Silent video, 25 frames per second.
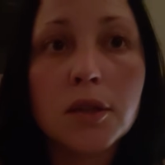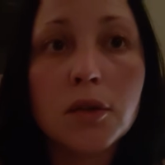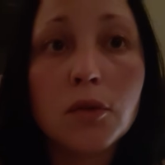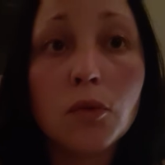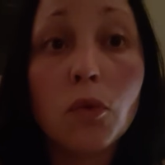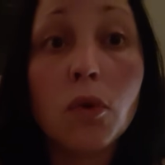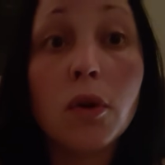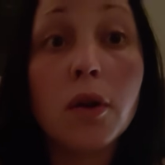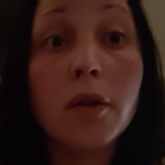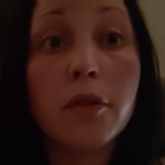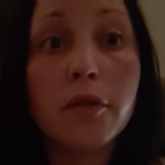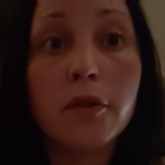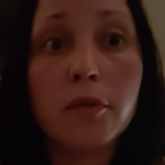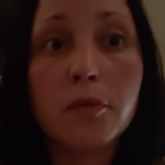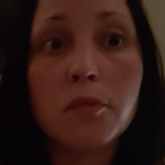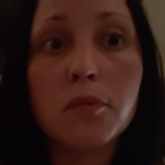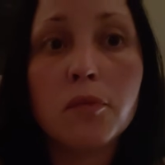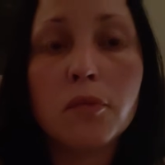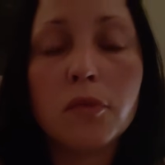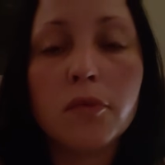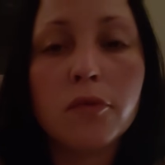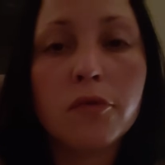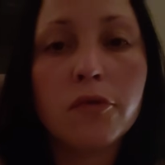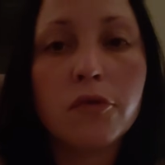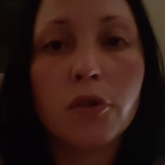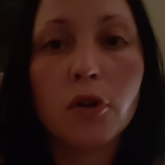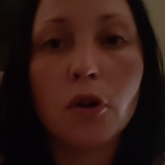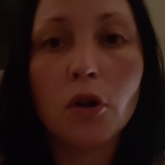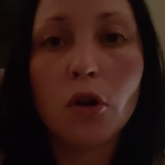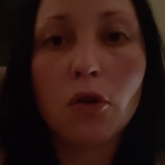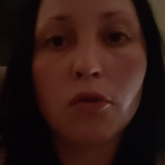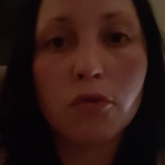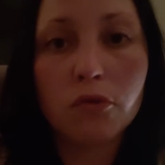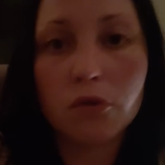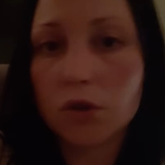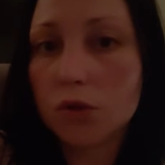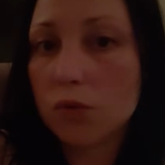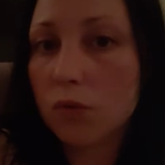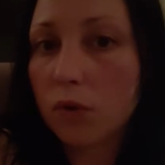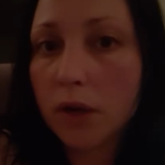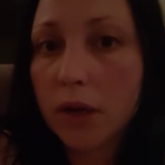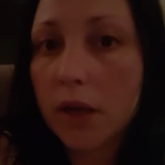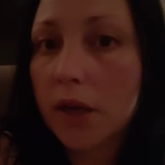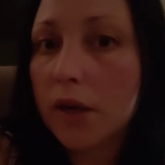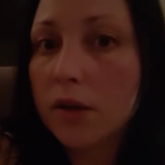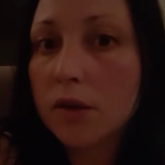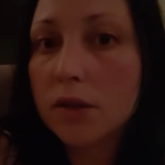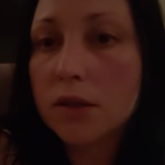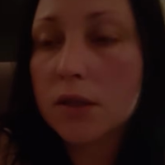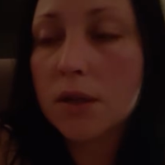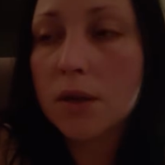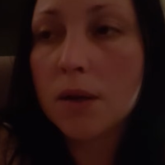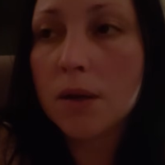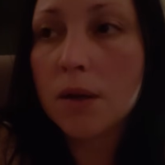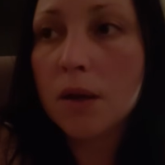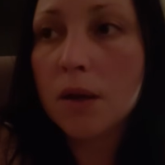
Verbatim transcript: One of them for over twenty years.